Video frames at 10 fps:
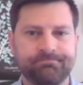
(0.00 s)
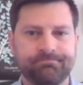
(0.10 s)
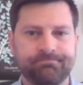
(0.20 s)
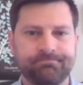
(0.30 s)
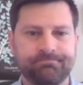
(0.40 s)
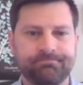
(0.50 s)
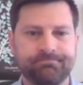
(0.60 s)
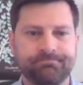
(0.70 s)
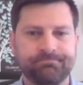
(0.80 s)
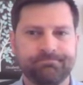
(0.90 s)

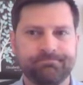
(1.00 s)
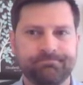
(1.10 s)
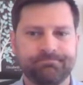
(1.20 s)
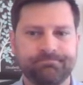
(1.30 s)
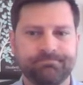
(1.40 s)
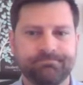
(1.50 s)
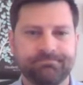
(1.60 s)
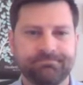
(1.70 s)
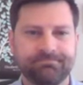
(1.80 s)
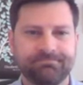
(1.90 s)

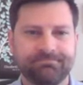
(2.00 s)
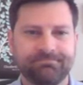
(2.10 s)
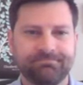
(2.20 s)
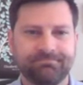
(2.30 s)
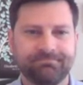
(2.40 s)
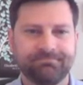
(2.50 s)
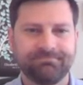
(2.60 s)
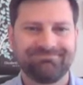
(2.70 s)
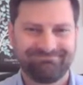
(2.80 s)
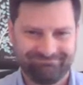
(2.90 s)

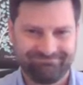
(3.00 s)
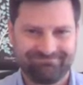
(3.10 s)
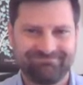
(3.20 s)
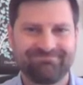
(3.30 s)
[no speech]